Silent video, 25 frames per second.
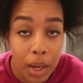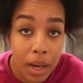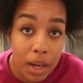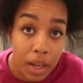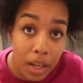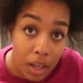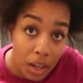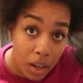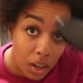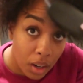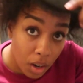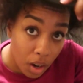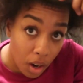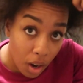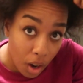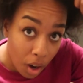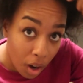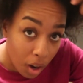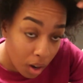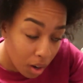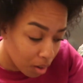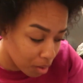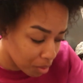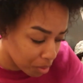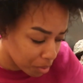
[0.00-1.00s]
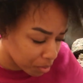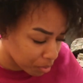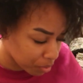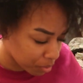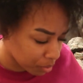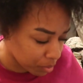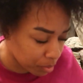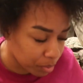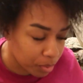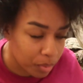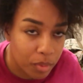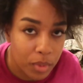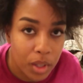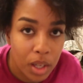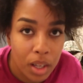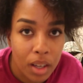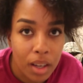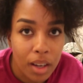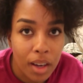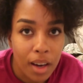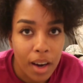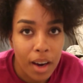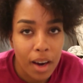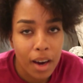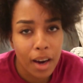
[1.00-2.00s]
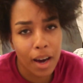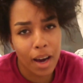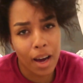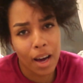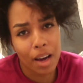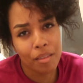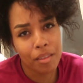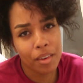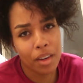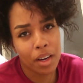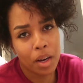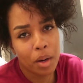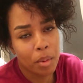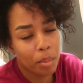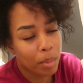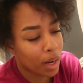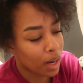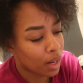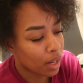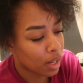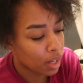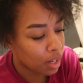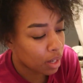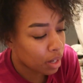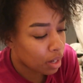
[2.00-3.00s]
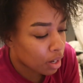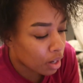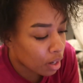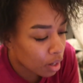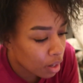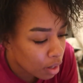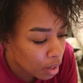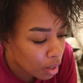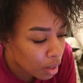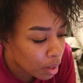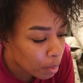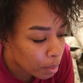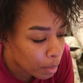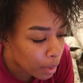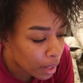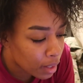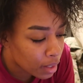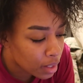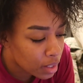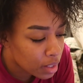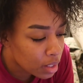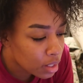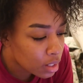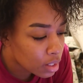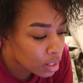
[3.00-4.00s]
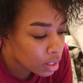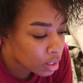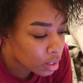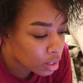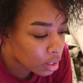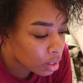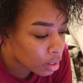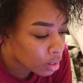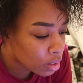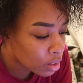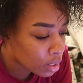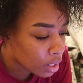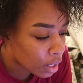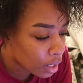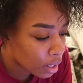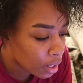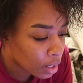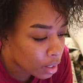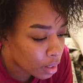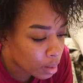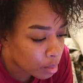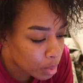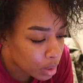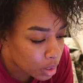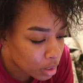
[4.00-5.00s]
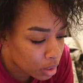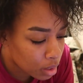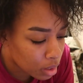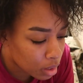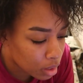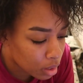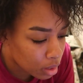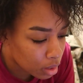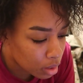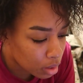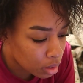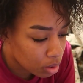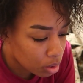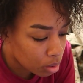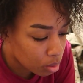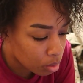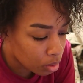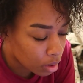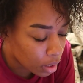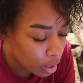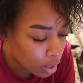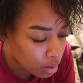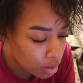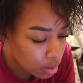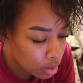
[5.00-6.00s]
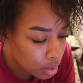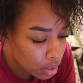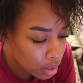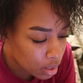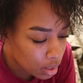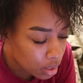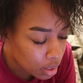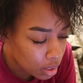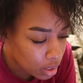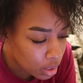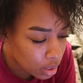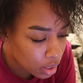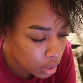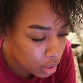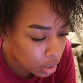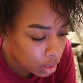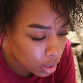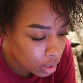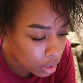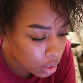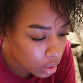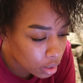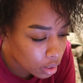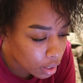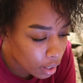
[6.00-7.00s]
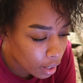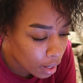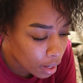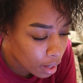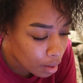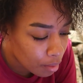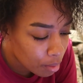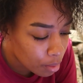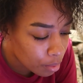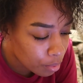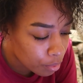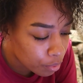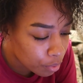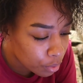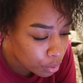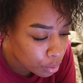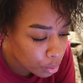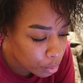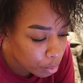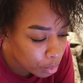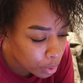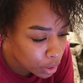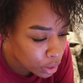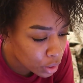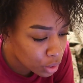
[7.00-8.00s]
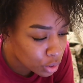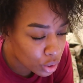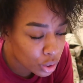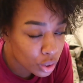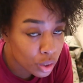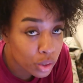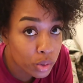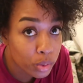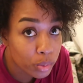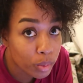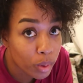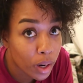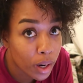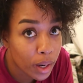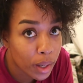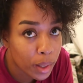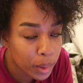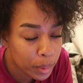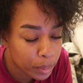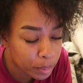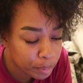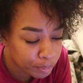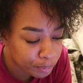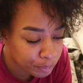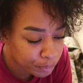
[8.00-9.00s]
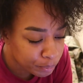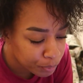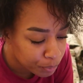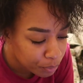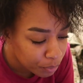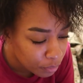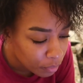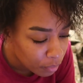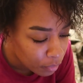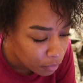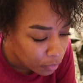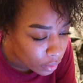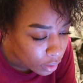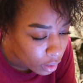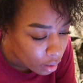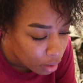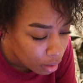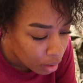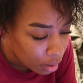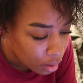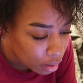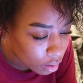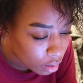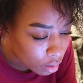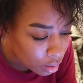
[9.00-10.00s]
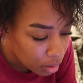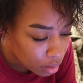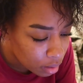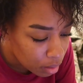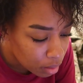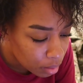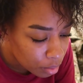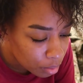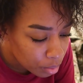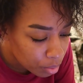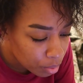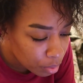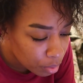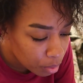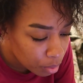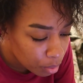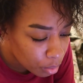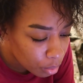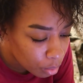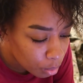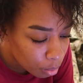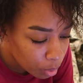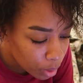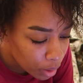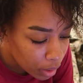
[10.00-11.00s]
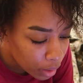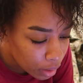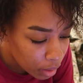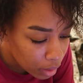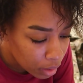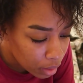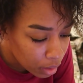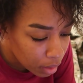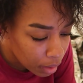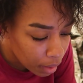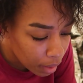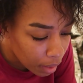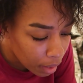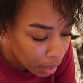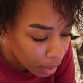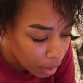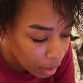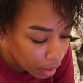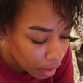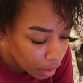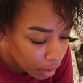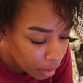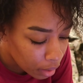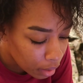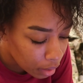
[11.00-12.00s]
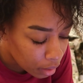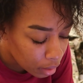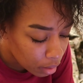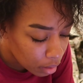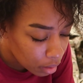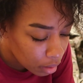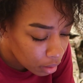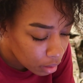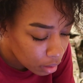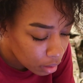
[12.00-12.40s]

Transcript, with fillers: my hair off. I've cut my hair, this is the third time since 2016. I have a few pictures, right? Of when I